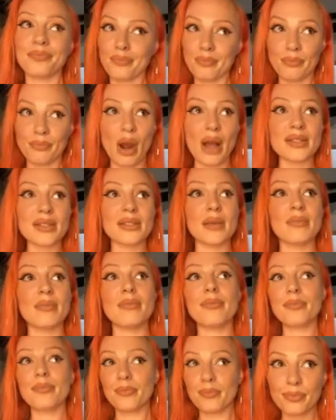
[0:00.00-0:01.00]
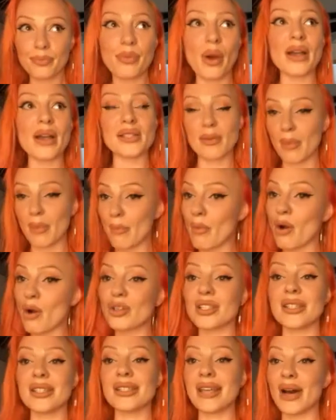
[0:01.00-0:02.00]
brought some
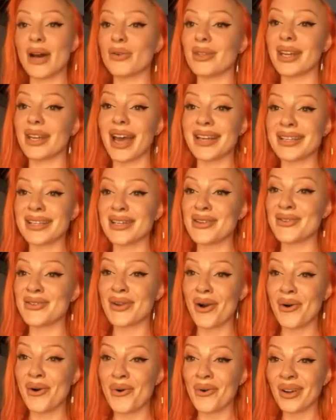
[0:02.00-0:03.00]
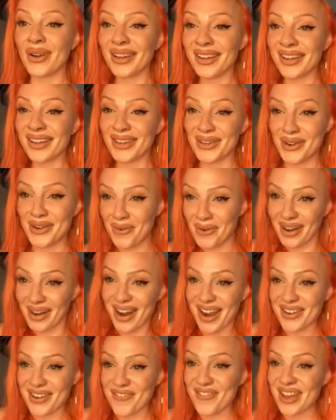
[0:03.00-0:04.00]
emotions out that I didn't know, were
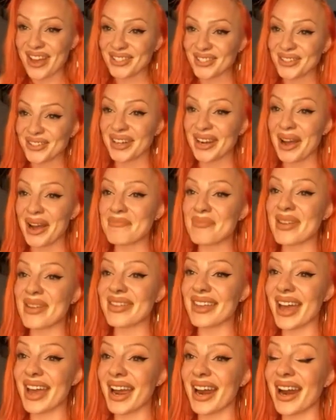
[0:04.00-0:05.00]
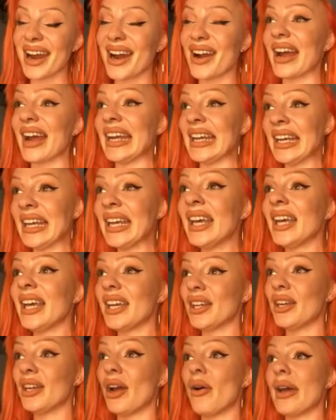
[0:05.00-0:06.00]
kind of festering up in there. And
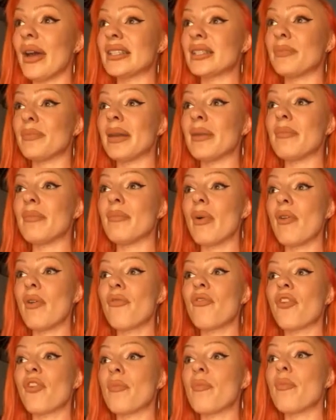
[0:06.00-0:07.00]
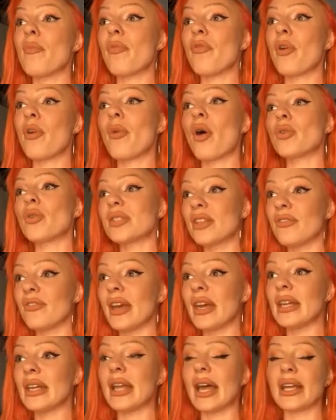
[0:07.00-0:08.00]
it's been for most of
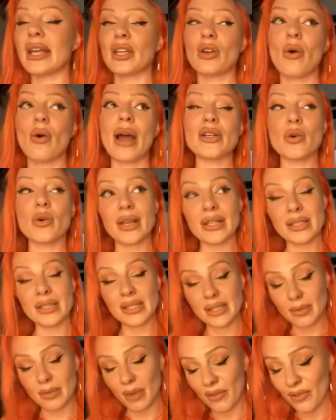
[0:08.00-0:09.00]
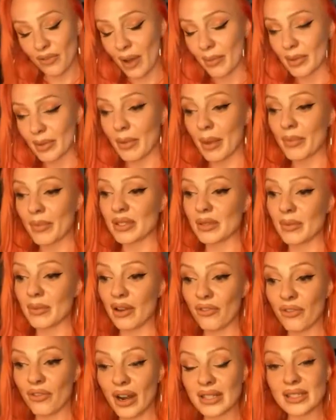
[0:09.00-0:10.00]
it, like, I don't get to see my family members and my
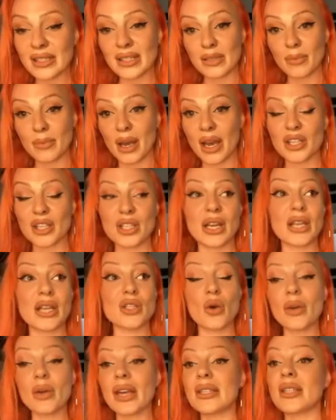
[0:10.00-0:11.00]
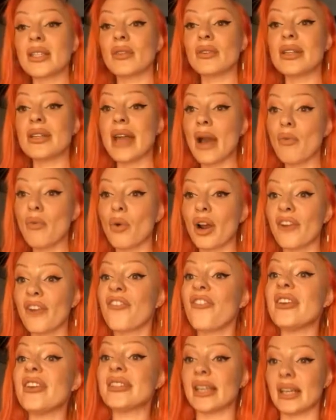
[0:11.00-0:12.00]
friends as much, and I don't get to network
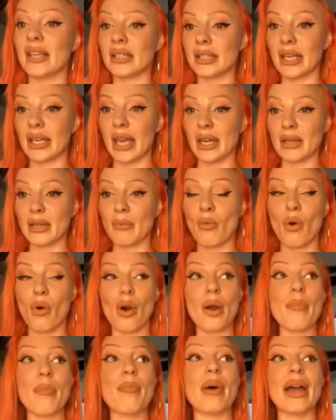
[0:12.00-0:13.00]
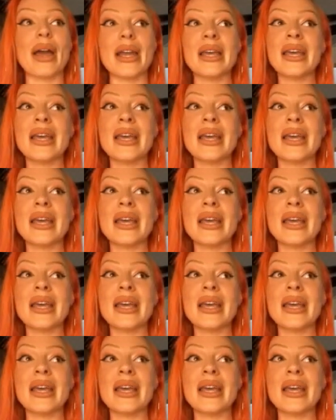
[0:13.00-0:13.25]
physically anymore, but